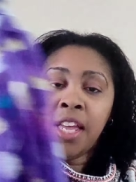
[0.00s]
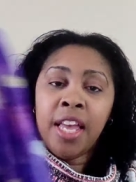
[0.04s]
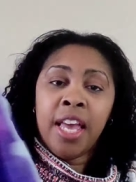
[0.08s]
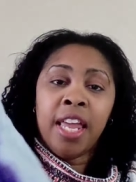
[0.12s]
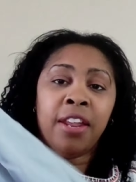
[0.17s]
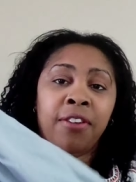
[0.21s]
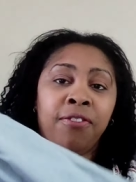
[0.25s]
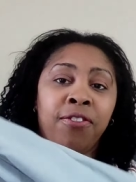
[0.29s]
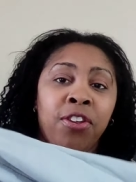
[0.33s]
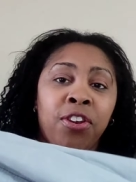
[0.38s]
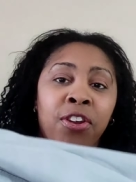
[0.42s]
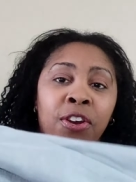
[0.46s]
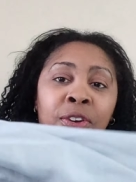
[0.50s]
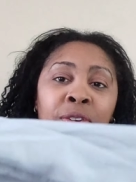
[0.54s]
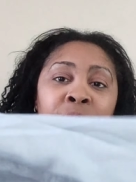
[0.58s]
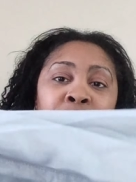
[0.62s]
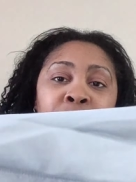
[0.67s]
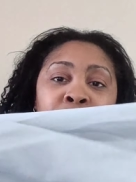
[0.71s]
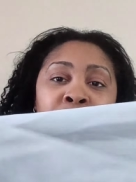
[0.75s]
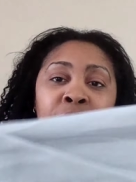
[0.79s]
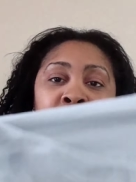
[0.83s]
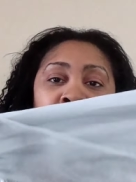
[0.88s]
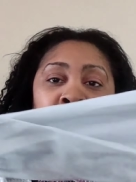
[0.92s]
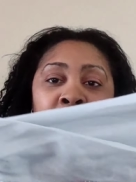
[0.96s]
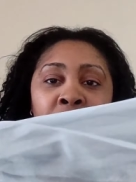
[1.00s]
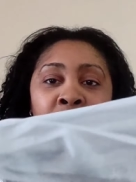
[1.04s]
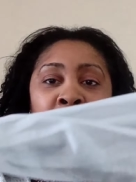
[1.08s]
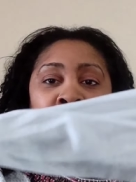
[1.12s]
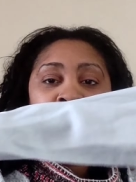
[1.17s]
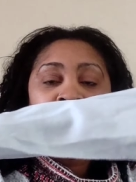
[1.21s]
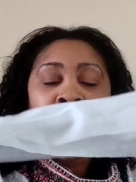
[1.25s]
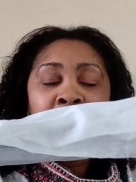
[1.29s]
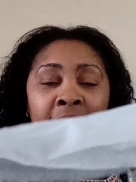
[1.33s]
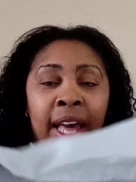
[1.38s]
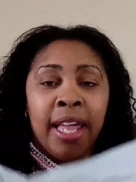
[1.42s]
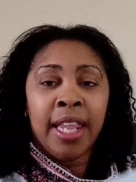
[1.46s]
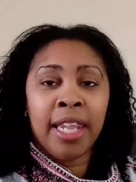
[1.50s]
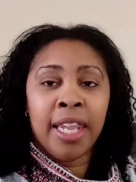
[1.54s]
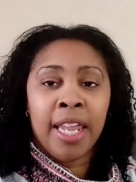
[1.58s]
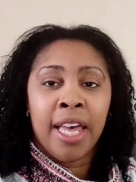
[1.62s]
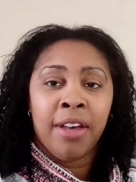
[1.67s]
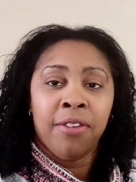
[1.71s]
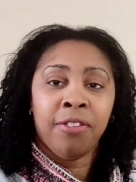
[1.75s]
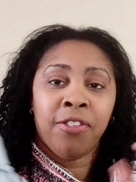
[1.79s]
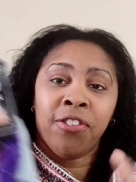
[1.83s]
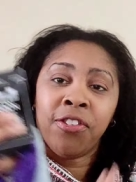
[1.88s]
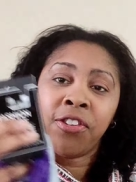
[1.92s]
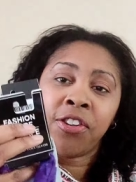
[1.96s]
And if you don't know, I
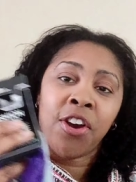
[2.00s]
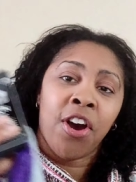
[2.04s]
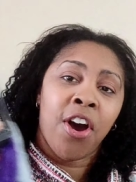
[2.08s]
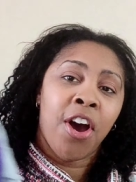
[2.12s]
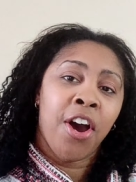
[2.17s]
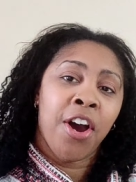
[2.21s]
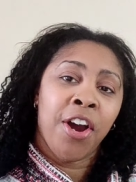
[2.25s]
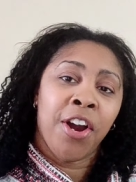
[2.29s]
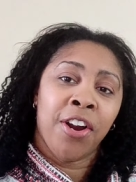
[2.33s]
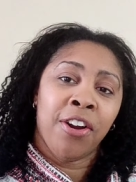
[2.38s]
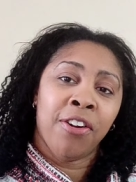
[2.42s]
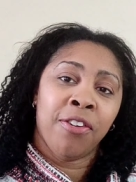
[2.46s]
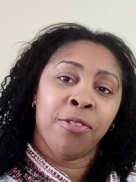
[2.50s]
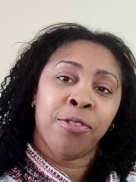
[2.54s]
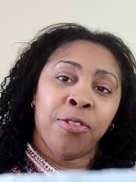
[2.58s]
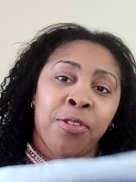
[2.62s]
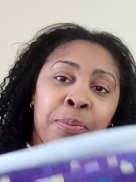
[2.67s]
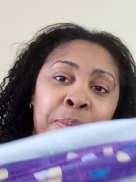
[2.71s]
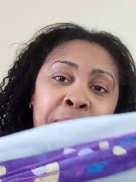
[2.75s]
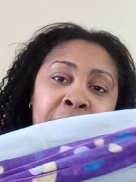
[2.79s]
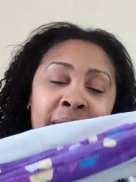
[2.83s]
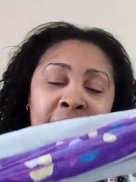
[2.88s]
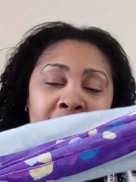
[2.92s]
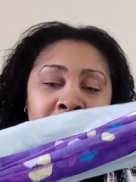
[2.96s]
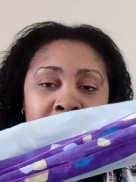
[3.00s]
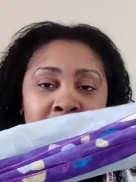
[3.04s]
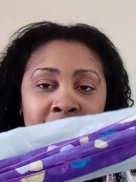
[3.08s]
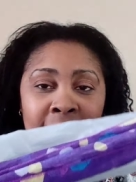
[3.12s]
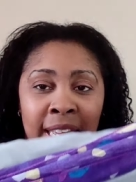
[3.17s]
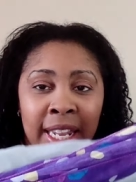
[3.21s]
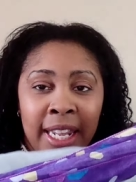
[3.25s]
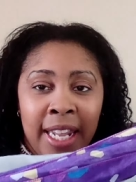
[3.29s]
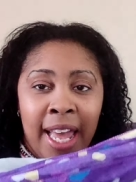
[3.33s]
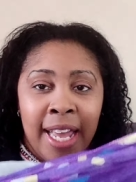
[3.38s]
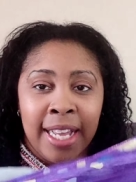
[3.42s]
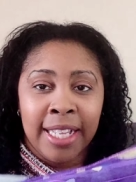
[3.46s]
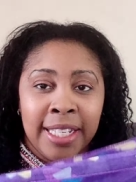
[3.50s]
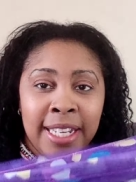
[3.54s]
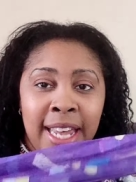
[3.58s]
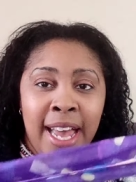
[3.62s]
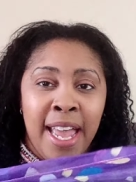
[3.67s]
love scarves because I like